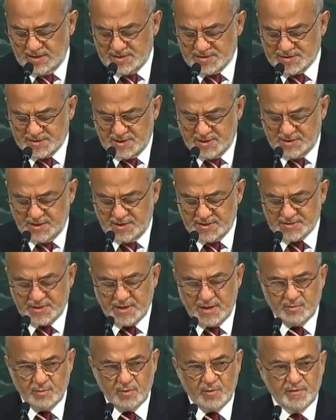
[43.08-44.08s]

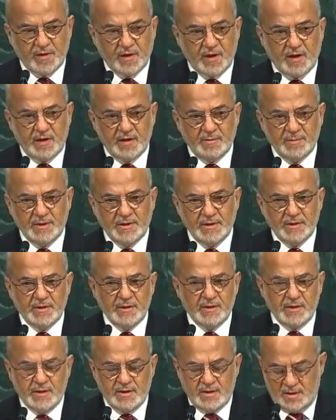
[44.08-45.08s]
Distinguished
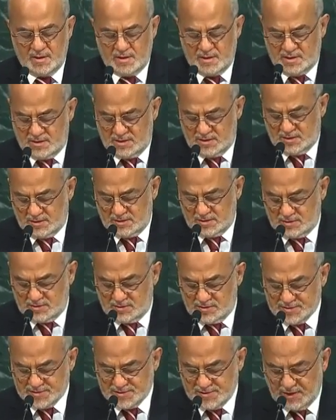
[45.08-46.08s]
President of the General
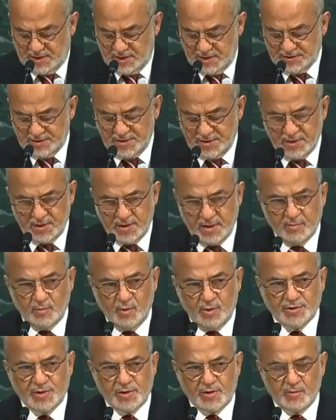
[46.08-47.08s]
Assembly, Your
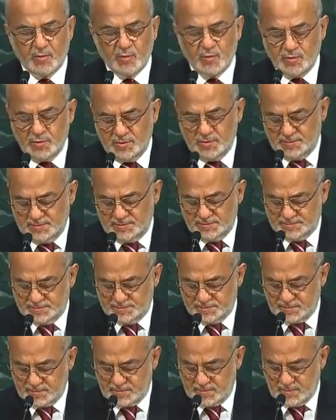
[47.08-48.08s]
Excellencies,